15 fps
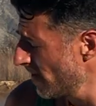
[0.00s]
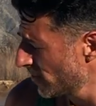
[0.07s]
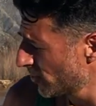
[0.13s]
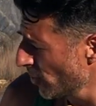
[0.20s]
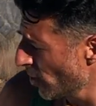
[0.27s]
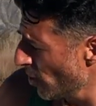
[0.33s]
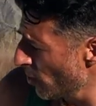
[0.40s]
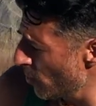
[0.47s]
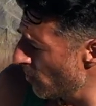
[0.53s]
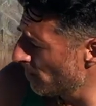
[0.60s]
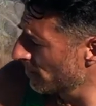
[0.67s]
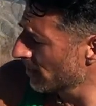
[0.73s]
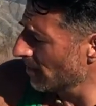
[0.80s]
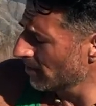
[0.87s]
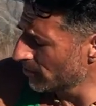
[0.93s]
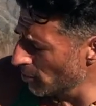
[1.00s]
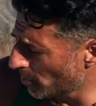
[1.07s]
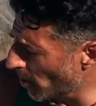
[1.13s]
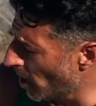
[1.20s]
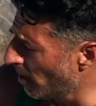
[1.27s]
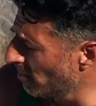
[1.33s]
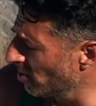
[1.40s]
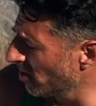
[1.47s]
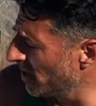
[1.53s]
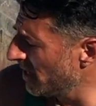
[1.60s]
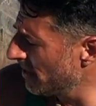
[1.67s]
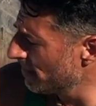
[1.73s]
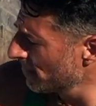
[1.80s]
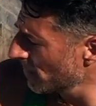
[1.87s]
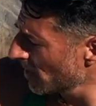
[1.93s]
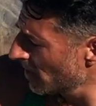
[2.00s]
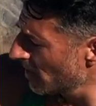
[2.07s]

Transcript: So super humbling.